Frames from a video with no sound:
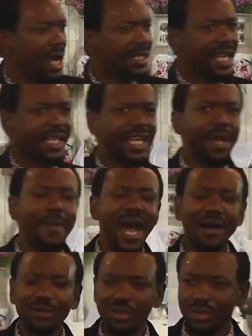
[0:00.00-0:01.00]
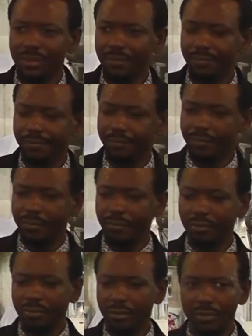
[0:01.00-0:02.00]
As I came out,
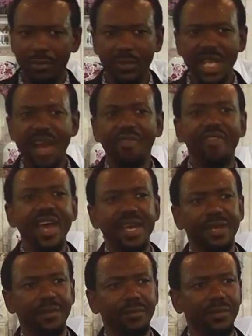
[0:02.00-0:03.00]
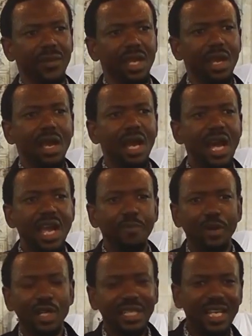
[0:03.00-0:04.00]
their affair, I
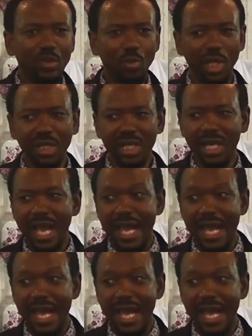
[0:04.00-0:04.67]
brought out money.